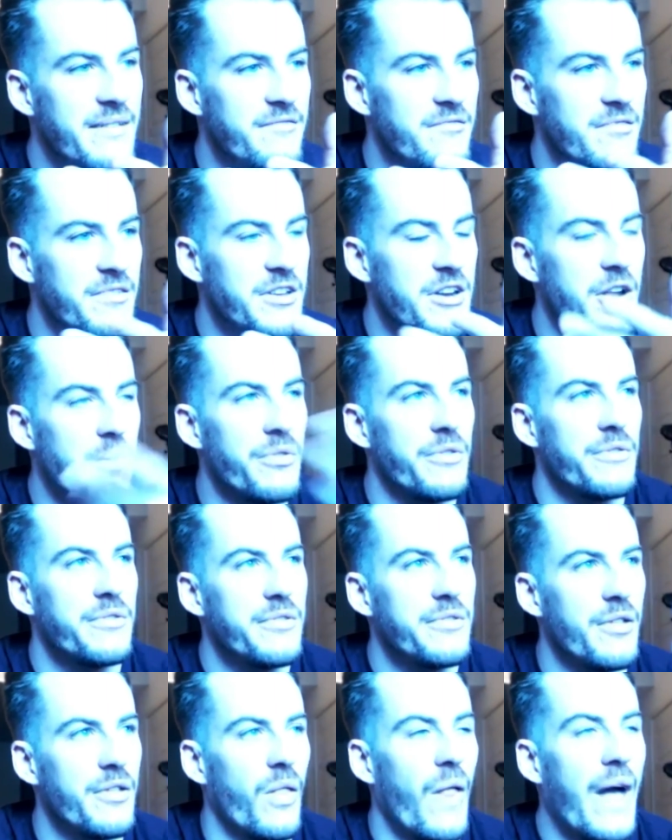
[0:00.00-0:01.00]
you know
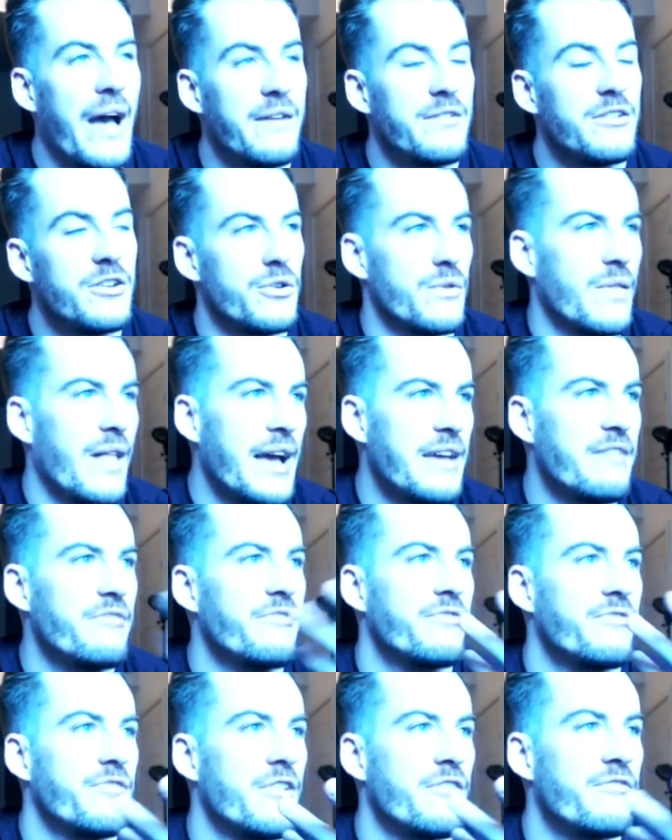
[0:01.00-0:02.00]
the your life
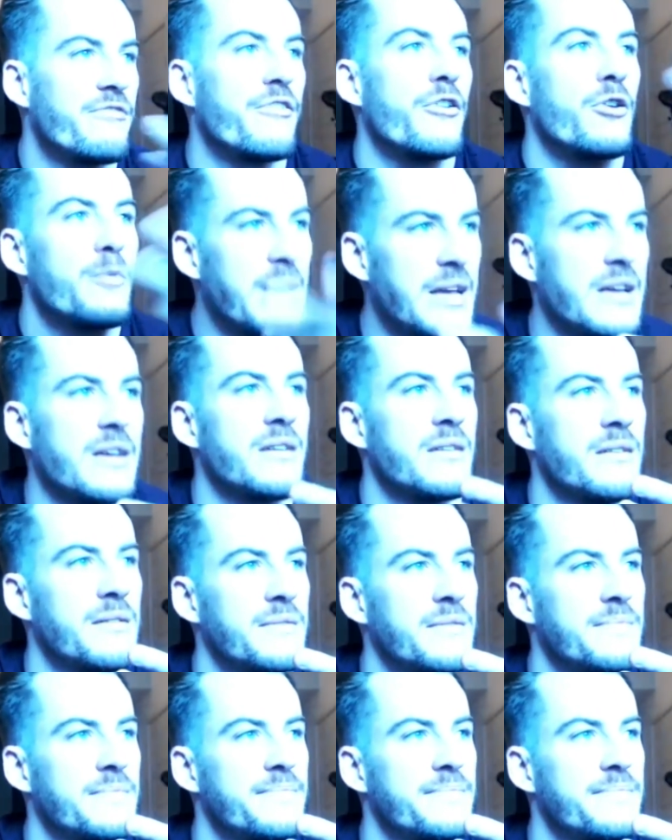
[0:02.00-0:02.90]
affirming